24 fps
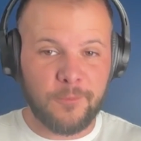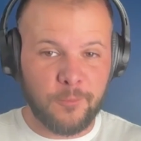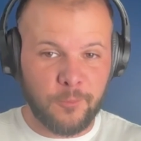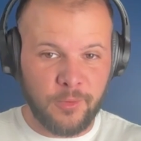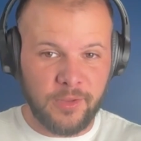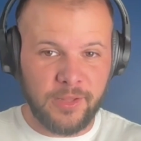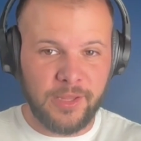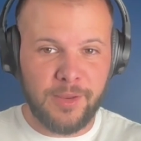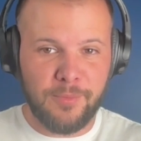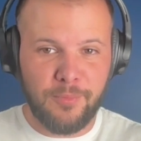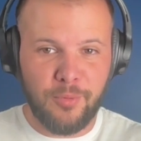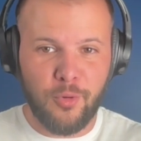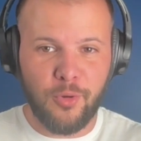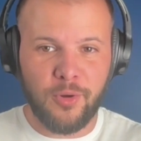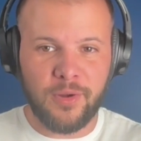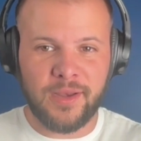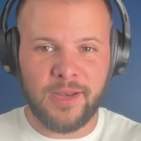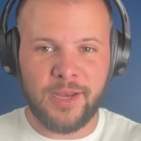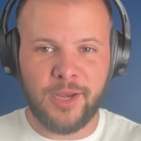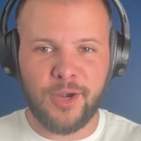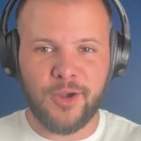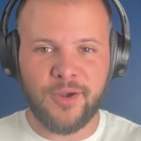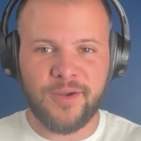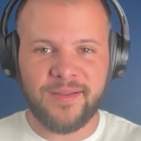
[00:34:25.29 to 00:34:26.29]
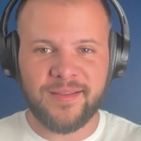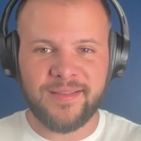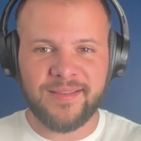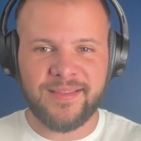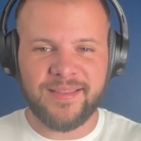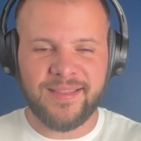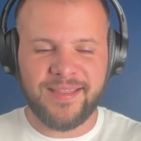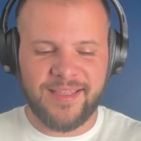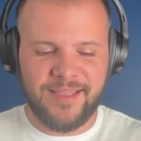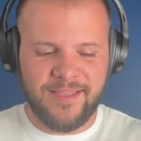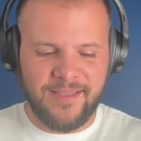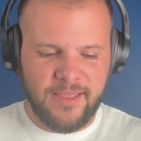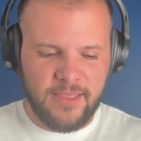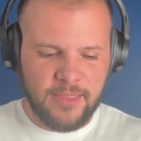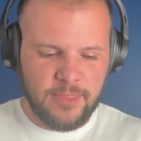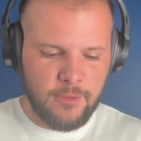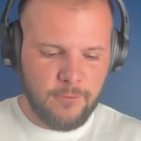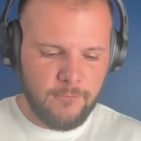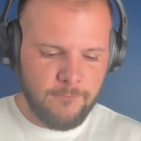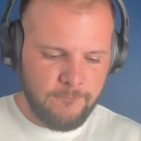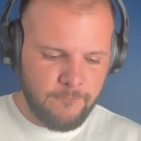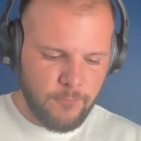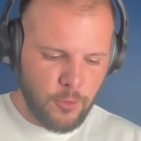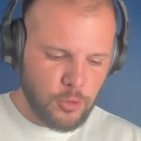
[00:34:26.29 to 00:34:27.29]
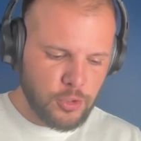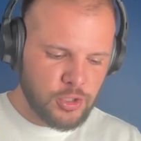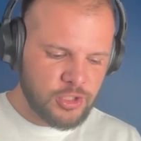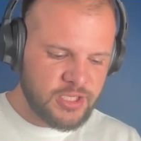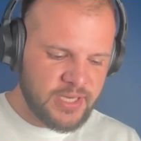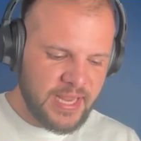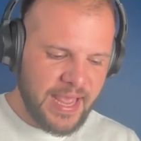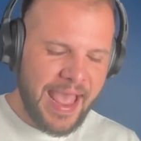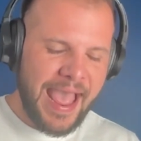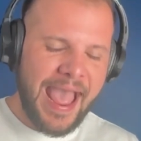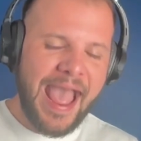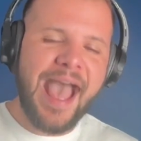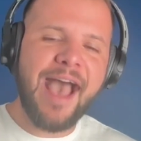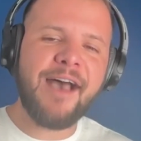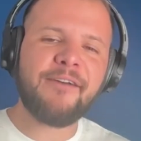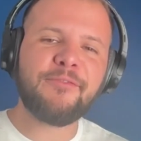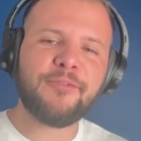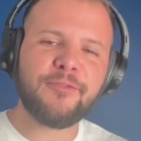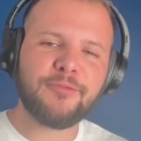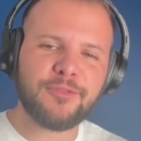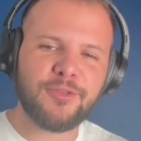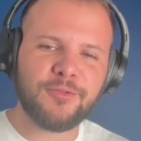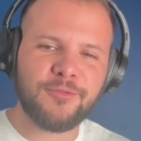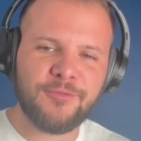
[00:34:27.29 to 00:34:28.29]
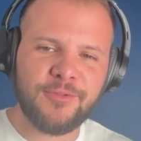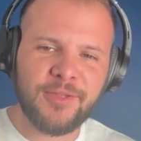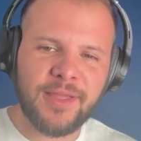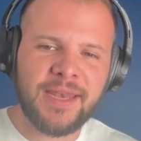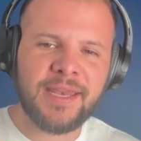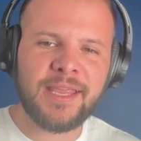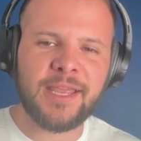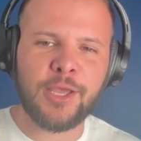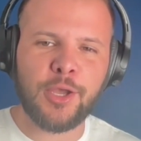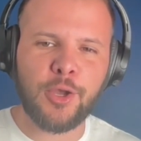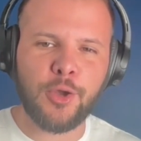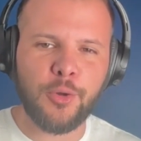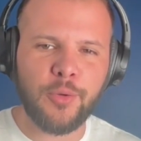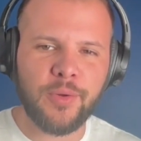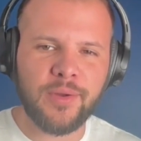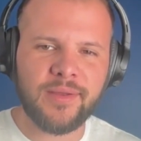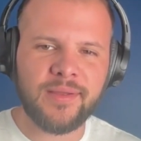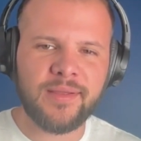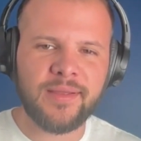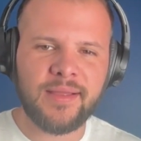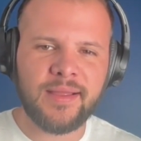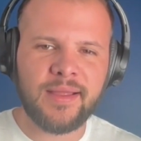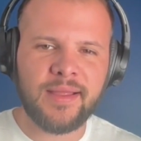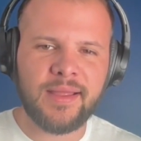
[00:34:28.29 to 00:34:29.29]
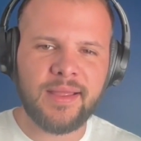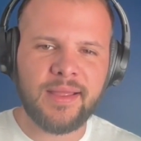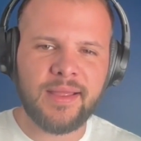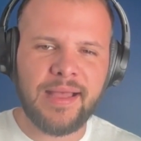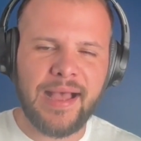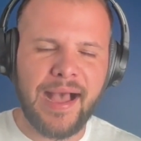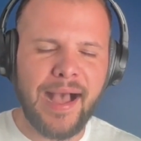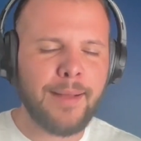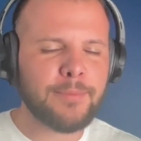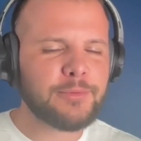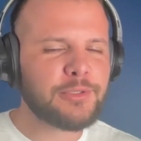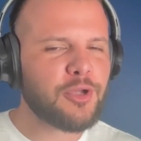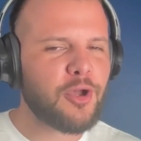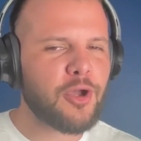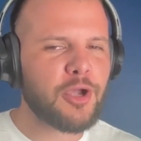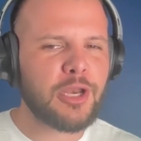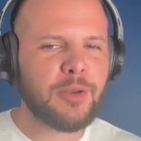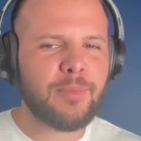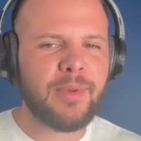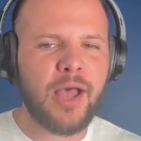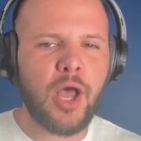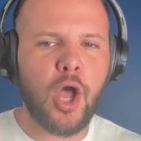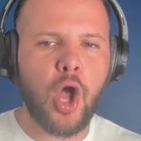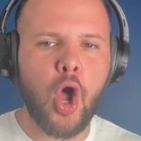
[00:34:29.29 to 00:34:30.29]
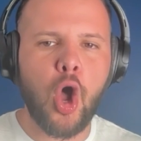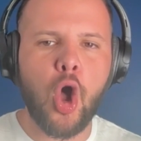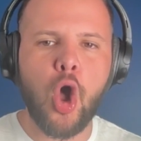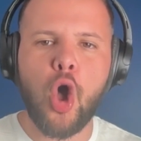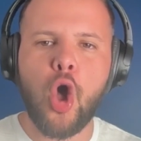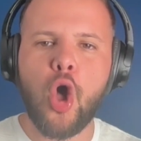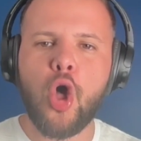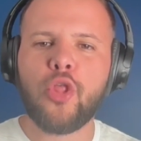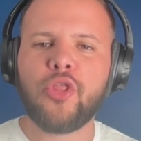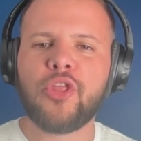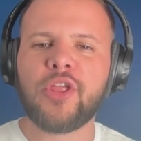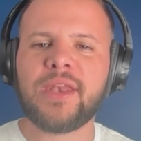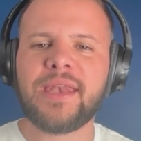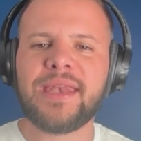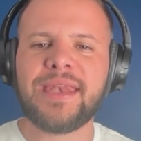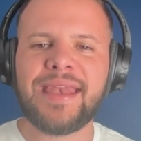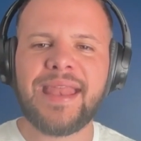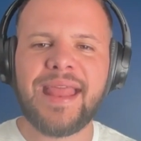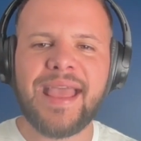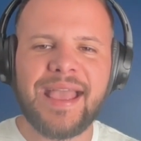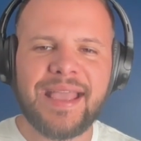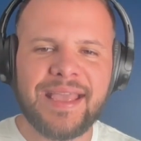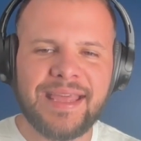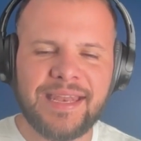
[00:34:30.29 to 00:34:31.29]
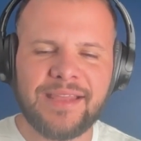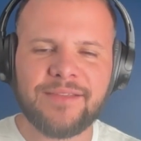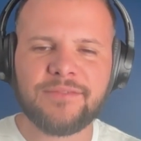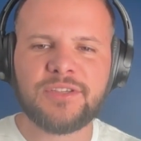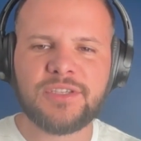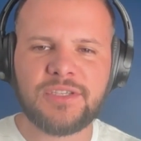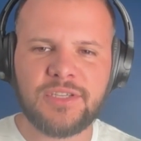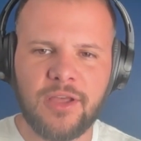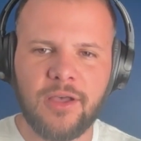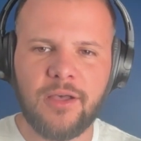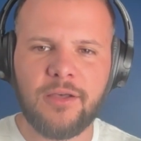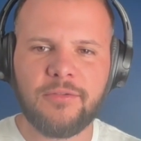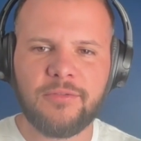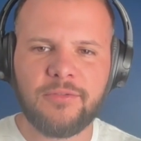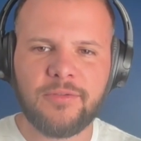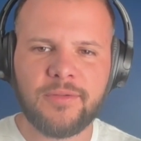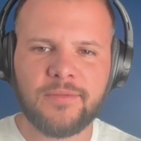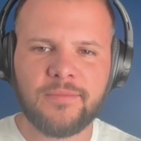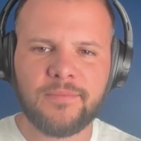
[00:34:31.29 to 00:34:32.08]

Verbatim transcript: really important here. The first half of the video, I'm talking about all the negative stuff.